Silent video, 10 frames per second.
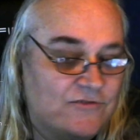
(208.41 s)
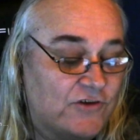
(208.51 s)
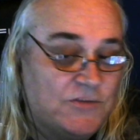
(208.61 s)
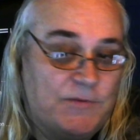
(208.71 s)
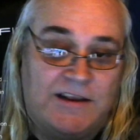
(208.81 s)

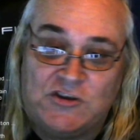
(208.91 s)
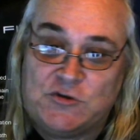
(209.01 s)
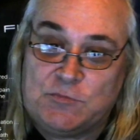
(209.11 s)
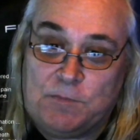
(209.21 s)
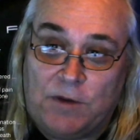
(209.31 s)
Trust me, I
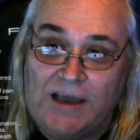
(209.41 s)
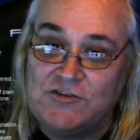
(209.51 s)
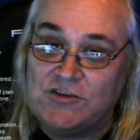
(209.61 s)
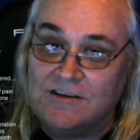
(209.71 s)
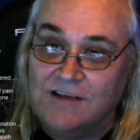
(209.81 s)

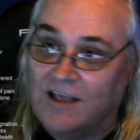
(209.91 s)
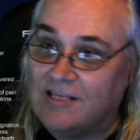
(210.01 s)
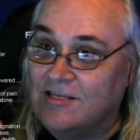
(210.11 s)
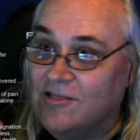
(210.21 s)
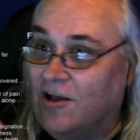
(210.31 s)
despise it a
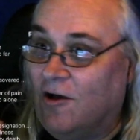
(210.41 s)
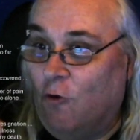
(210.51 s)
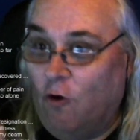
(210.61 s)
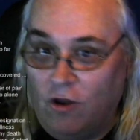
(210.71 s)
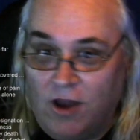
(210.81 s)

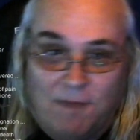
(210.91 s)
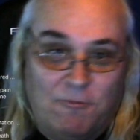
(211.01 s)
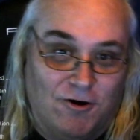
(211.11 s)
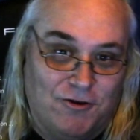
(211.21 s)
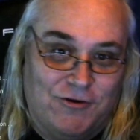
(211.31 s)
whole lot
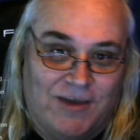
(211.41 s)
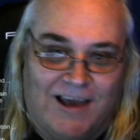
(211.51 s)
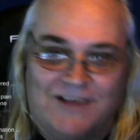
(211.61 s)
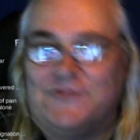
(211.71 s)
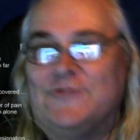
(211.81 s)
more than you
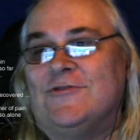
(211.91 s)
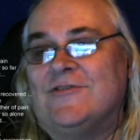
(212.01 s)
guys do,